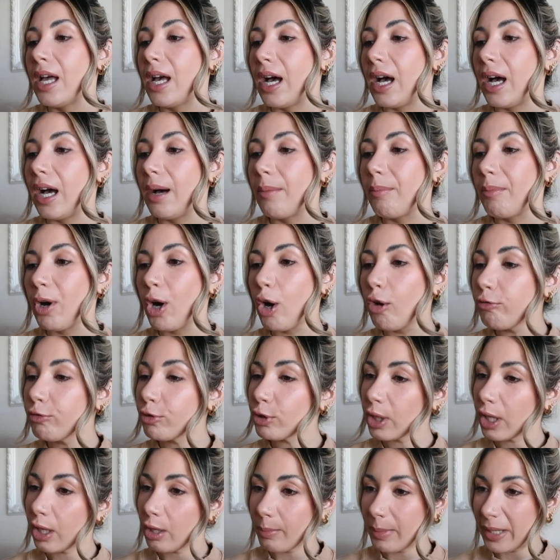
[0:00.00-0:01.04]
um,
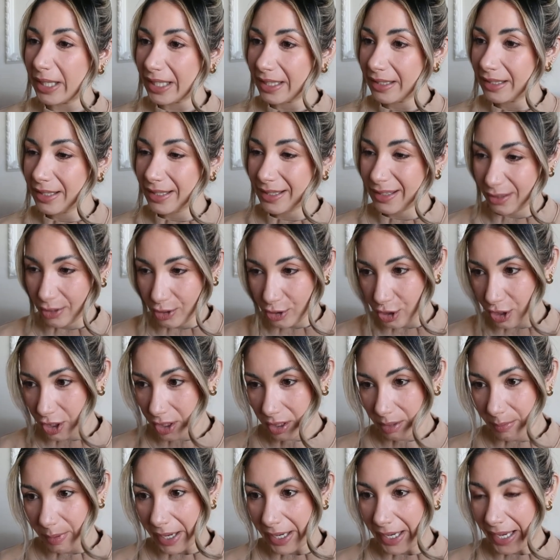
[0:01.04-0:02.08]
hopefully i'll make a
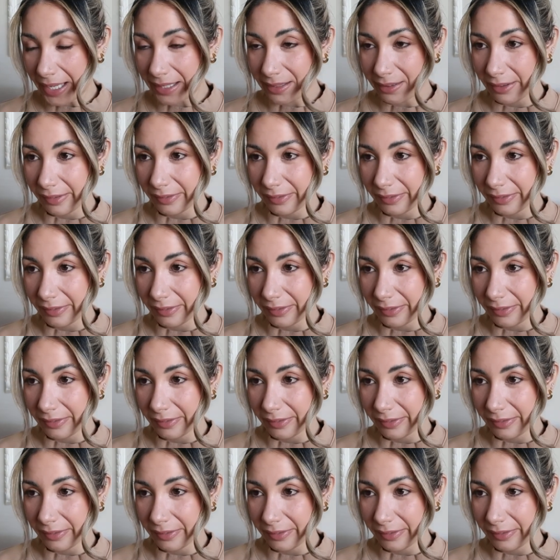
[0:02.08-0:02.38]
decision by end